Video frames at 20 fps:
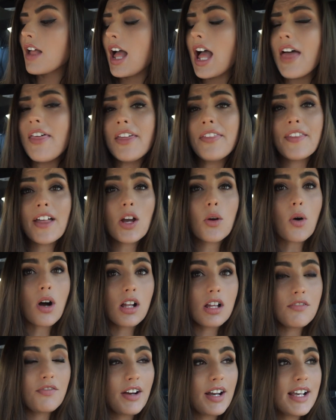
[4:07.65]
I think that
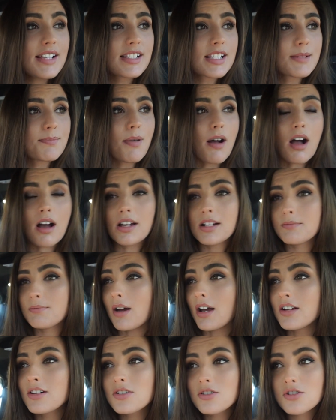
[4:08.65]
qualifies as pond
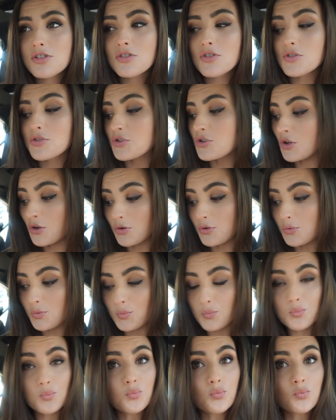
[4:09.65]
punch, so